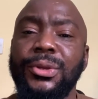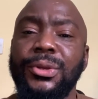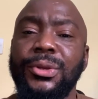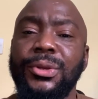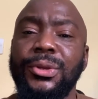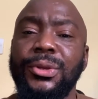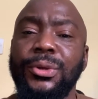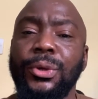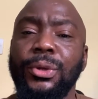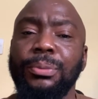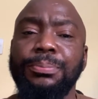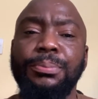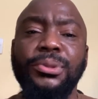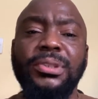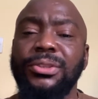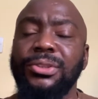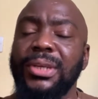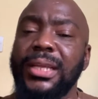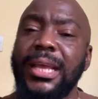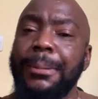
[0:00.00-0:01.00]
you know,
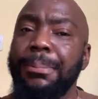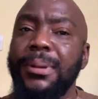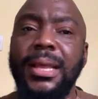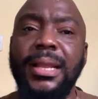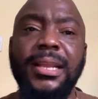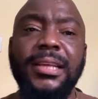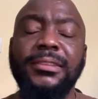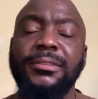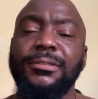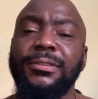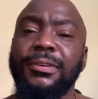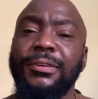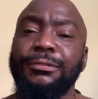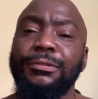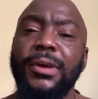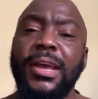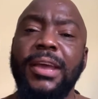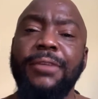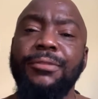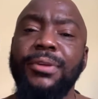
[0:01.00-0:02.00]
putting together a
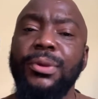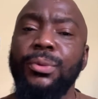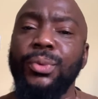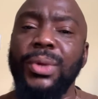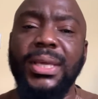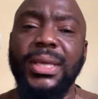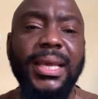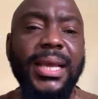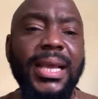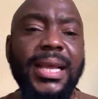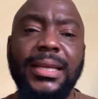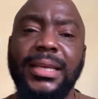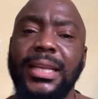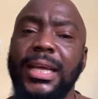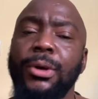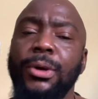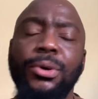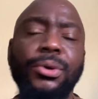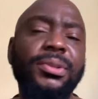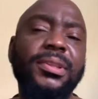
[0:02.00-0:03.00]
playlist for every
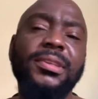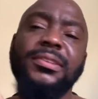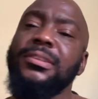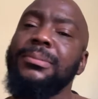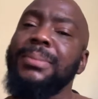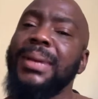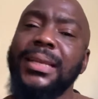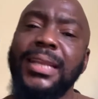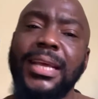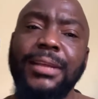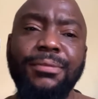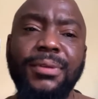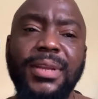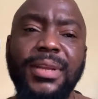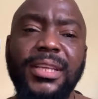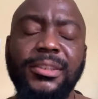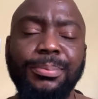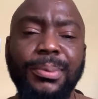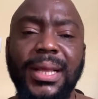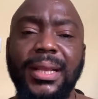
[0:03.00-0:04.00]
weekend that, oh, this is my
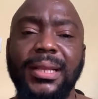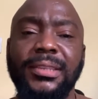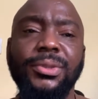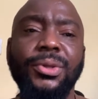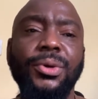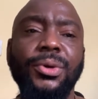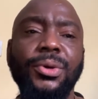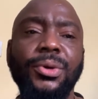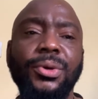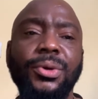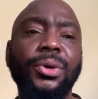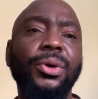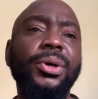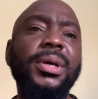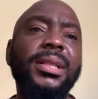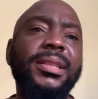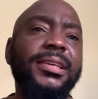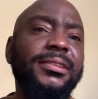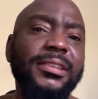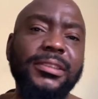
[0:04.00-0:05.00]
Netflix playlist,
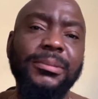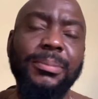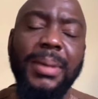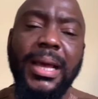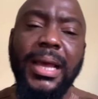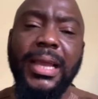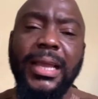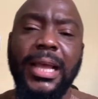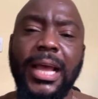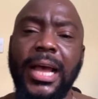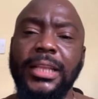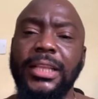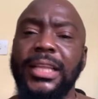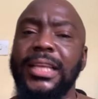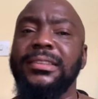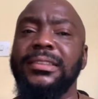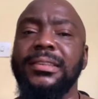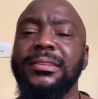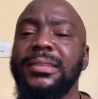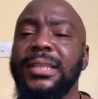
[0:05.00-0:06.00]
or this is my,